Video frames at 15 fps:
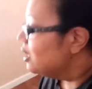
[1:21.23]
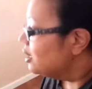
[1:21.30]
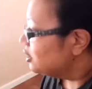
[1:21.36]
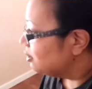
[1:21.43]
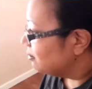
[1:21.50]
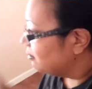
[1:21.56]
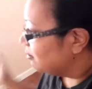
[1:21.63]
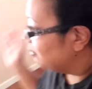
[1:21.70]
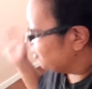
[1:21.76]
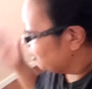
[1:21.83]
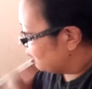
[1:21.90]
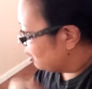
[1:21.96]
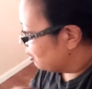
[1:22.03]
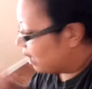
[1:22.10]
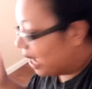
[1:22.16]
So, you
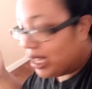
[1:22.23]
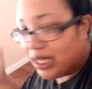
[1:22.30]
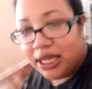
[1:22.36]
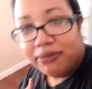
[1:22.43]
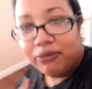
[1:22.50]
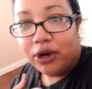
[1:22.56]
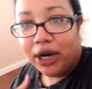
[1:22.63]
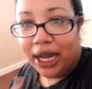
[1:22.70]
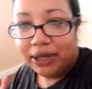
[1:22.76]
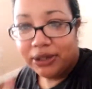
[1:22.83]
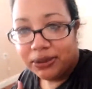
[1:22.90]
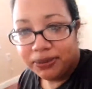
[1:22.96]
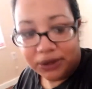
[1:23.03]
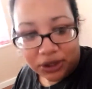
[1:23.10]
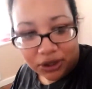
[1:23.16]
know, I did what I'm
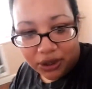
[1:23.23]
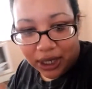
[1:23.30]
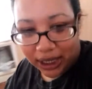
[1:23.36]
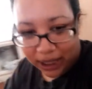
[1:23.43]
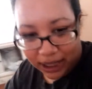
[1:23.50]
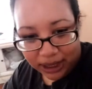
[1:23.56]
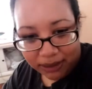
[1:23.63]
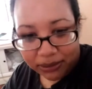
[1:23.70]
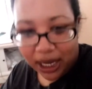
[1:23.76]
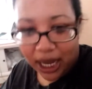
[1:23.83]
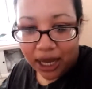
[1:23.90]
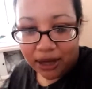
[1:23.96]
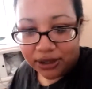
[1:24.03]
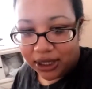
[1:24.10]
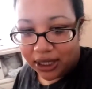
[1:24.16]
supposed to do. I cleaned up the
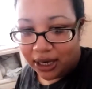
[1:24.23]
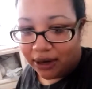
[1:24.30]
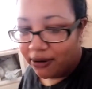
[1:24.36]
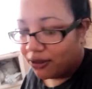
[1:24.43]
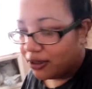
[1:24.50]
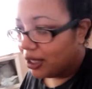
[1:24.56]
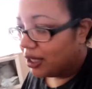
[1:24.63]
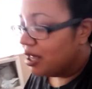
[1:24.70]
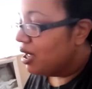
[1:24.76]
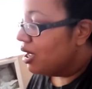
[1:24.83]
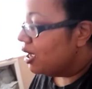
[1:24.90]
house and everything.